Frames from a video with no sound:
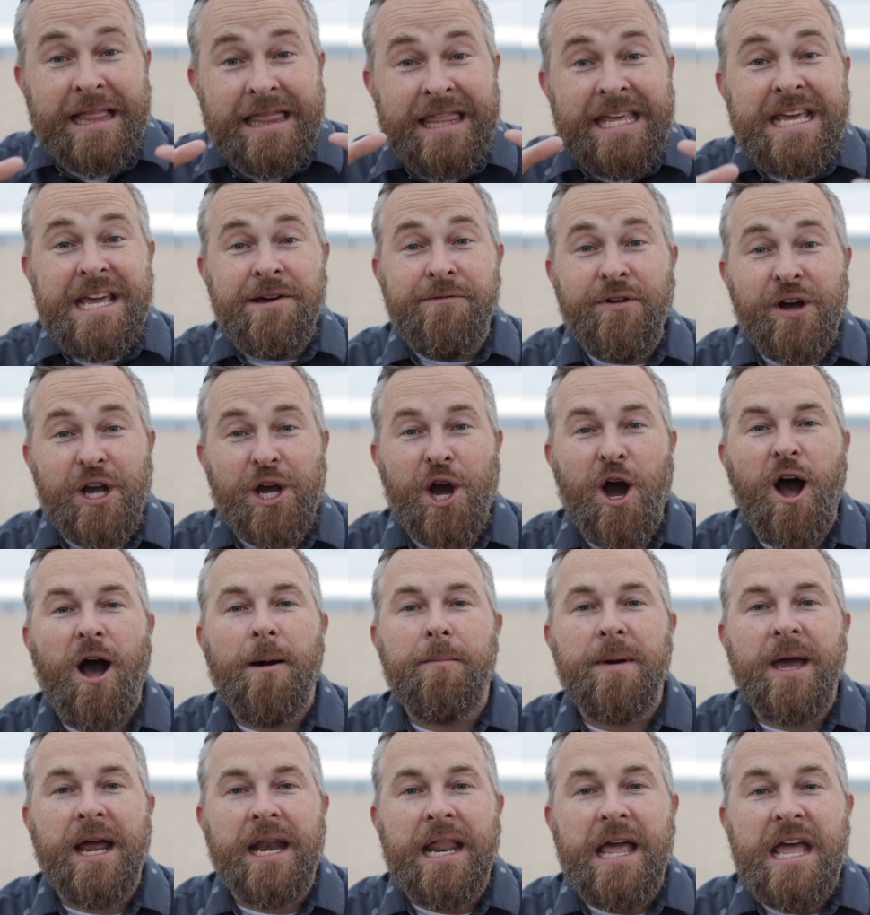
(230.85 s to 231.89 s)
Leave a
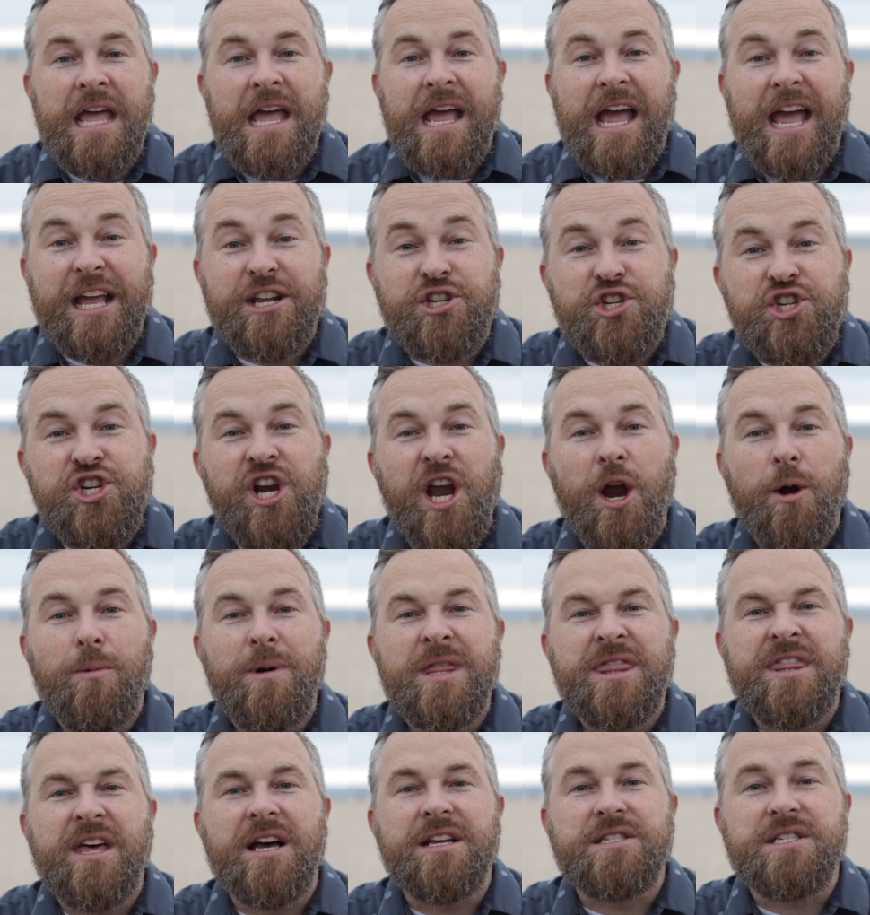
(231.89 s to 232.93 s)
comment and share
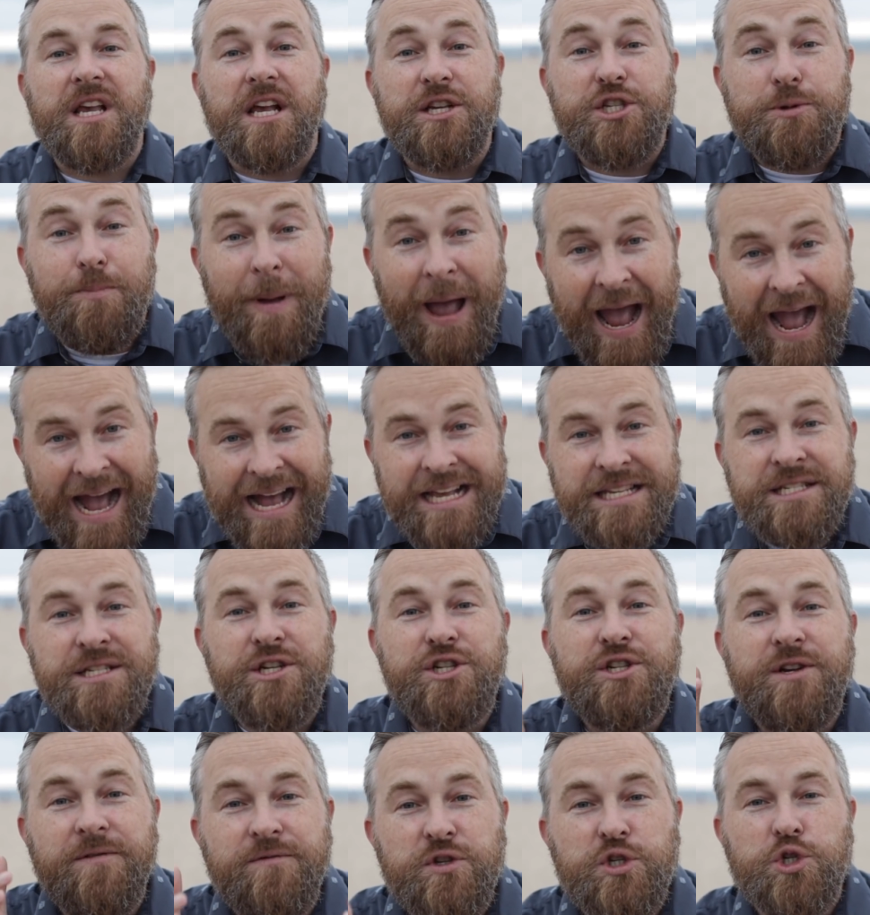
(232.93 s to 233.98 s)
with us a
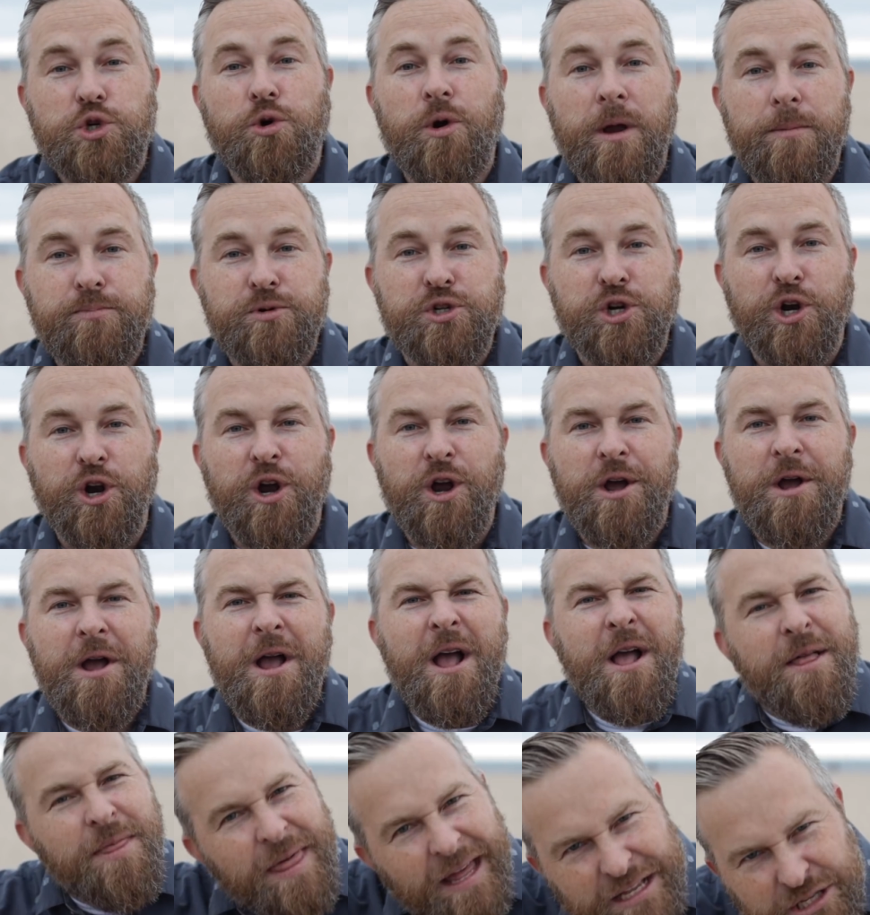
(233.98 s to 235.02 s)
passage of scripture
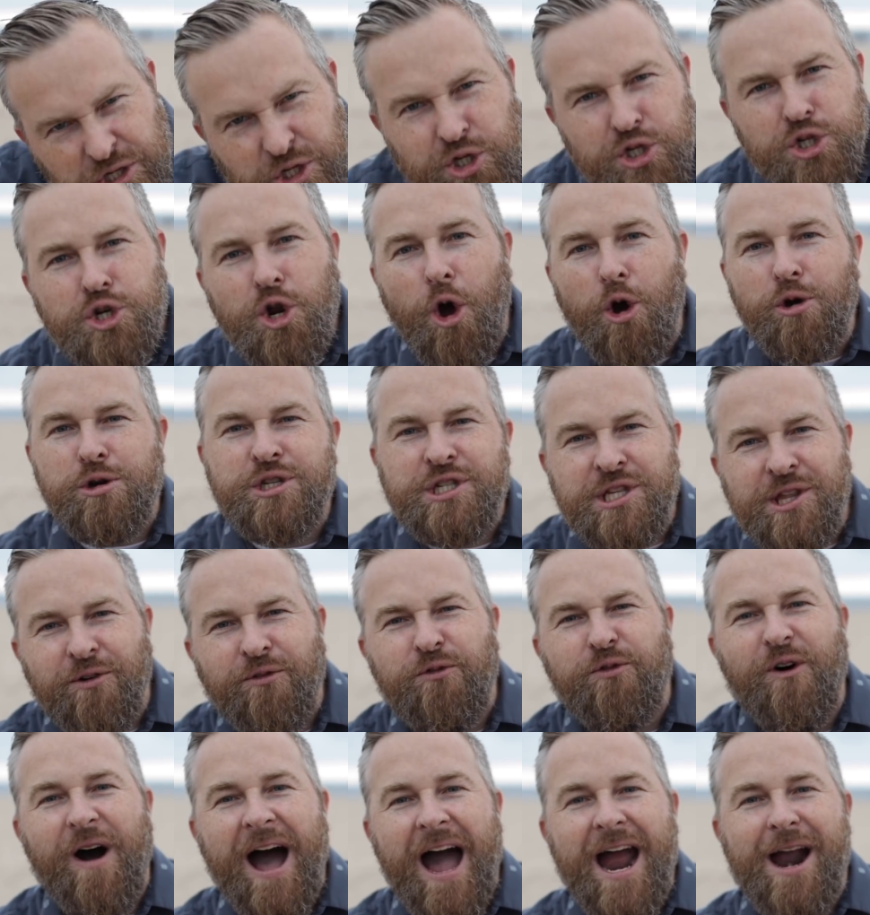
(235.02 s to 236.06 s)
that stokes the
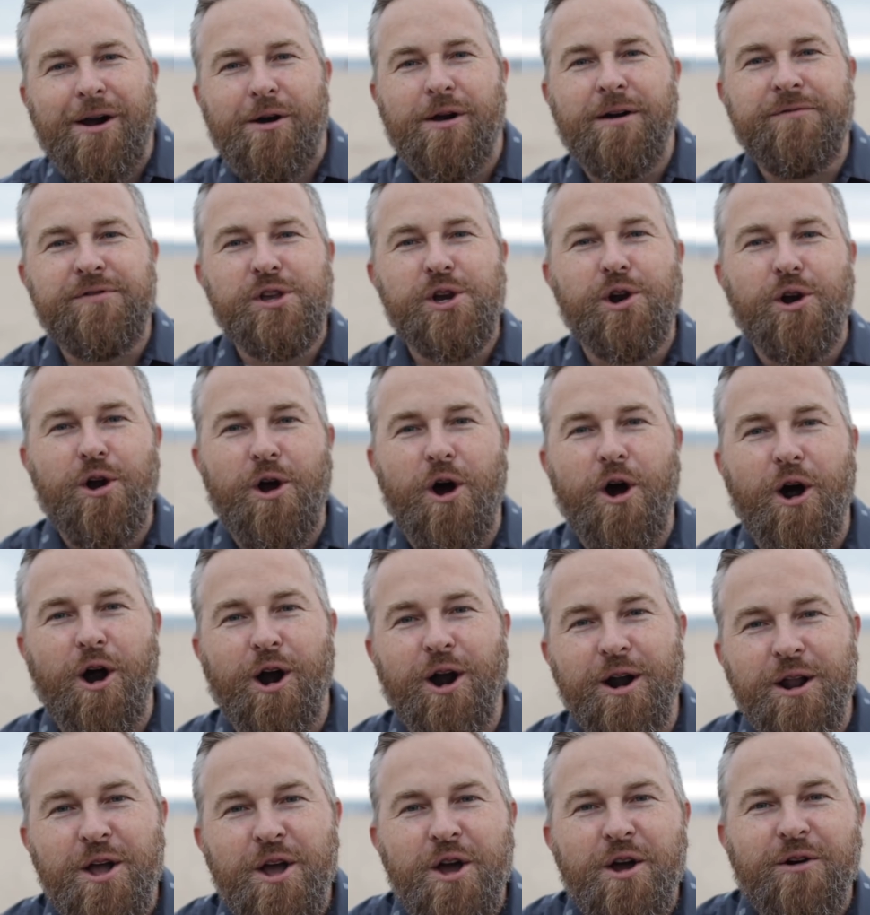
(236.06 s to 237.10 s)
fire of your
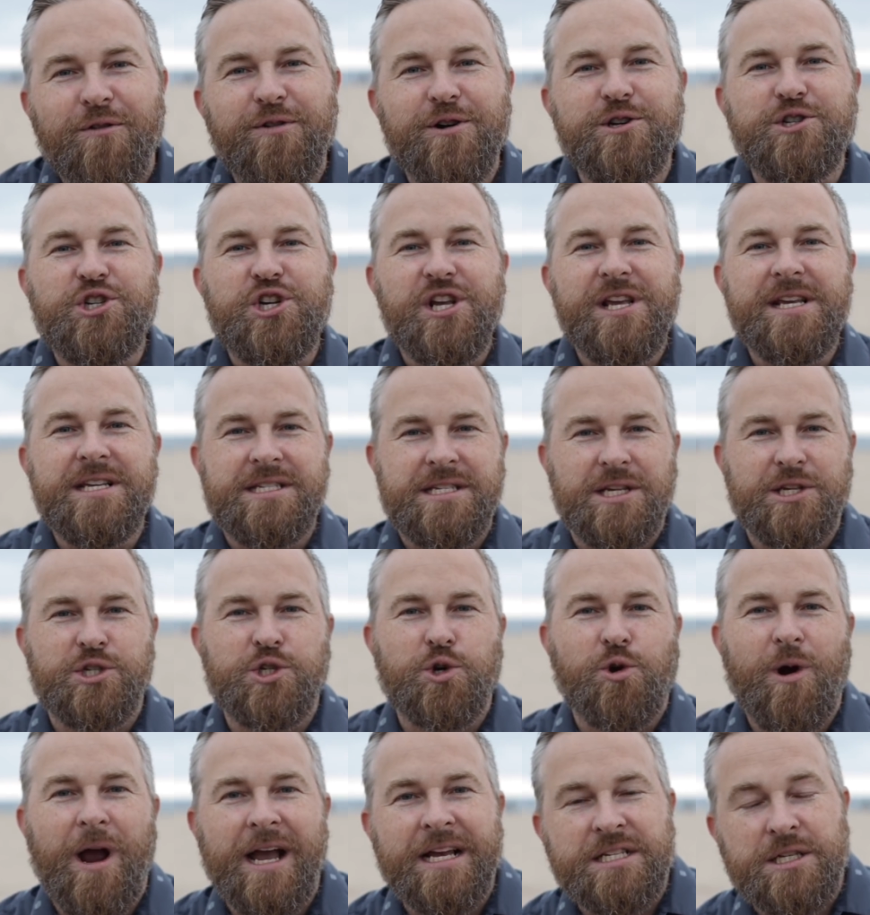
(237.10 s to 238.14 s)
heart for Jesus
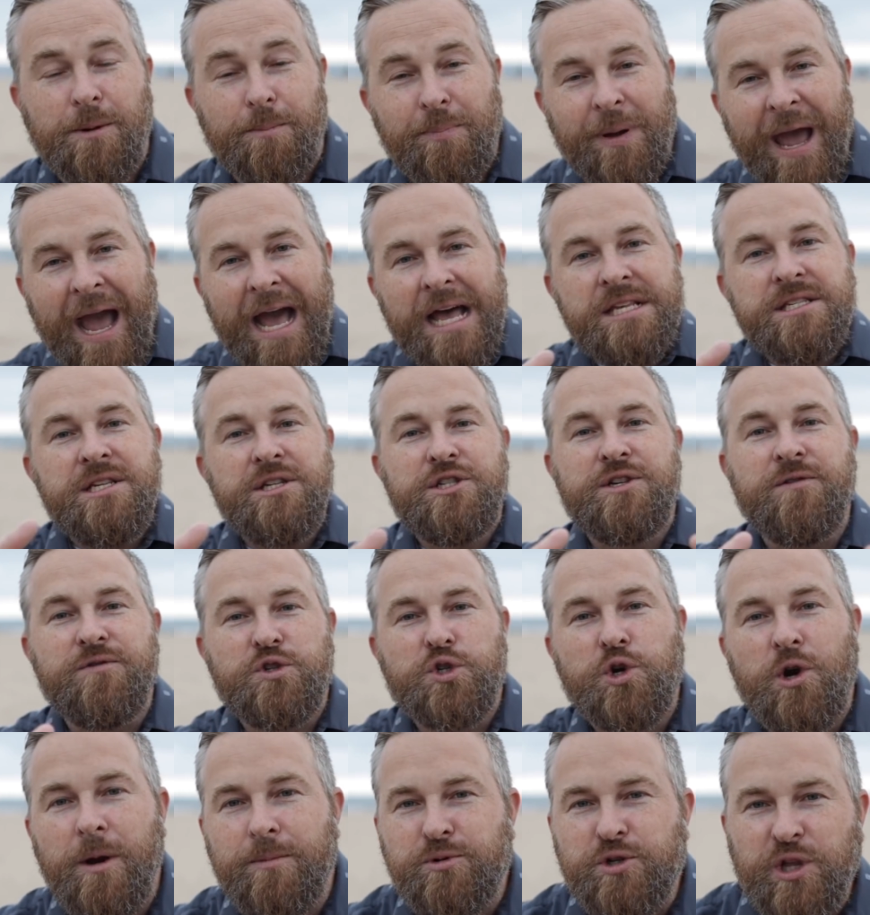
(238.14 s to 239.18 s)
Christ. A passage of
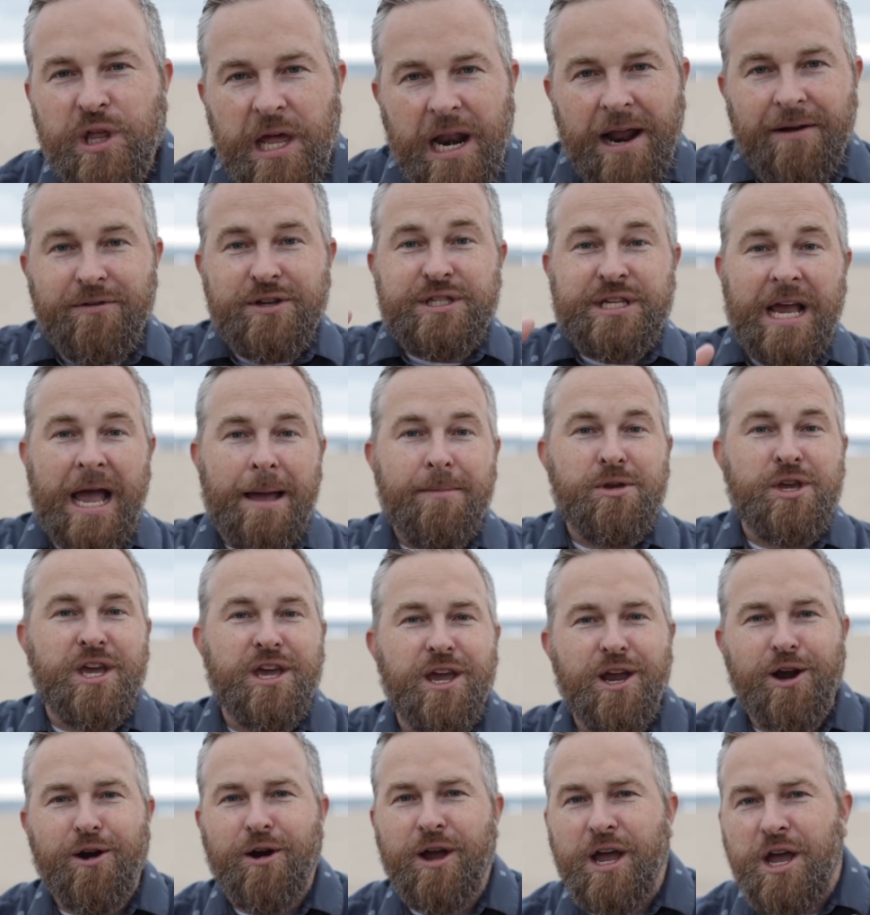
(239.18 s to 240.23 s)
scripture that every time you
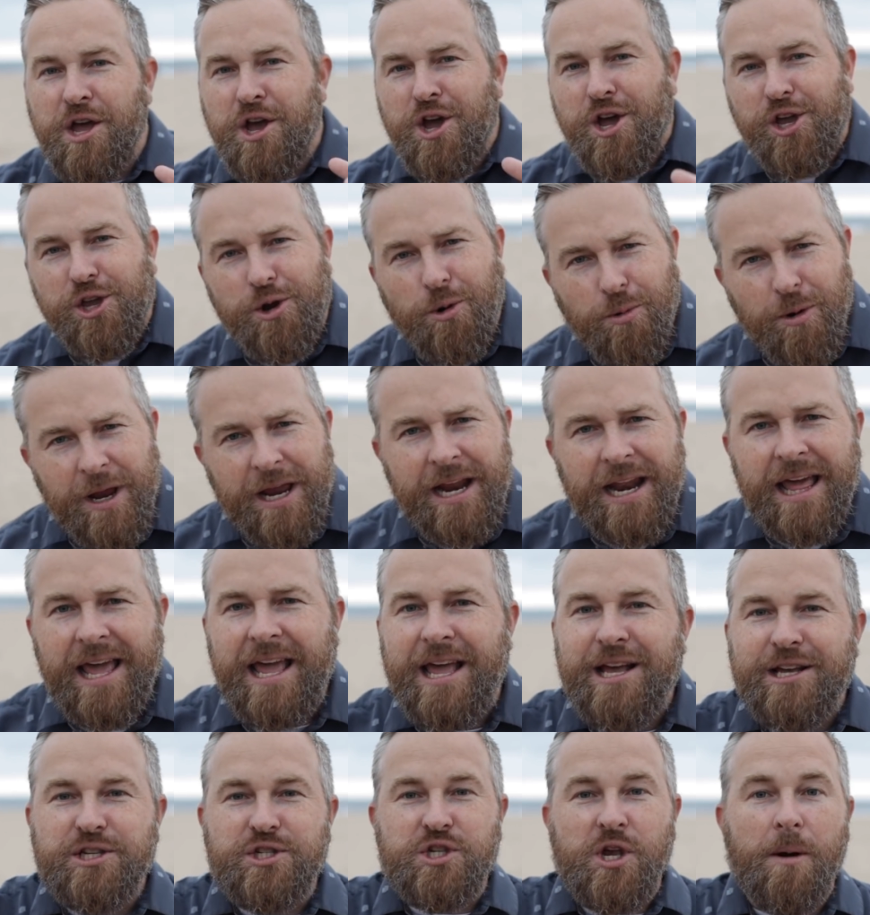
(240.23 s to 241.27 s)
hear it, you read it,
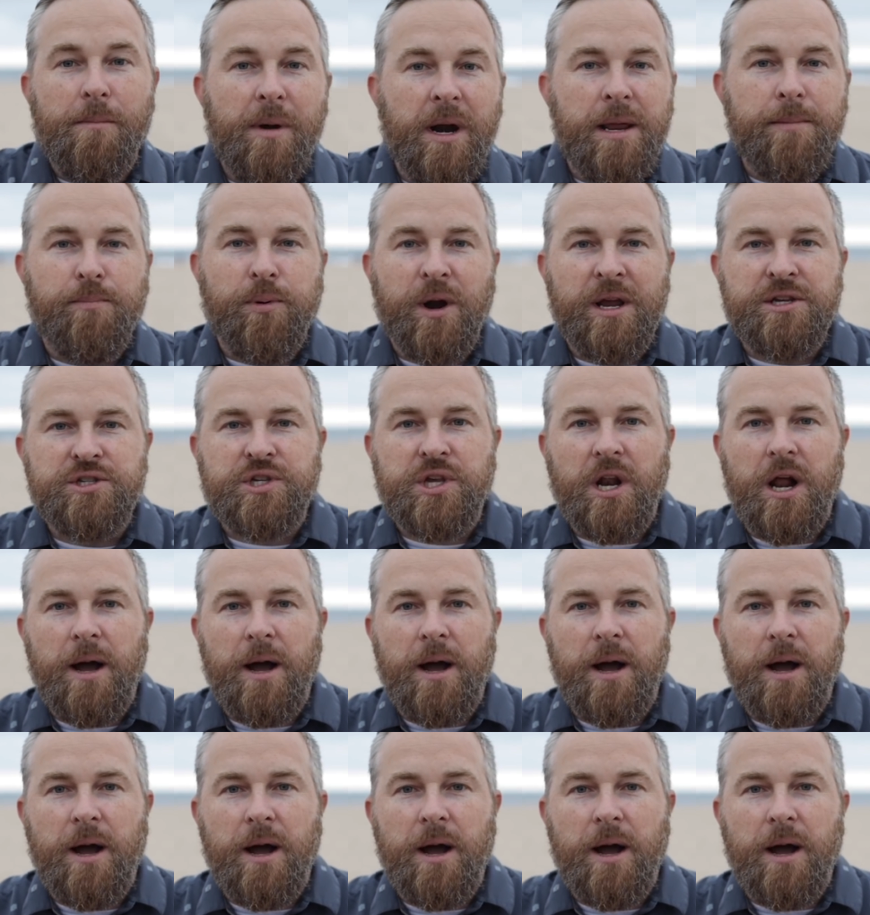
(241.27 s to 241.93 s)
somebody brings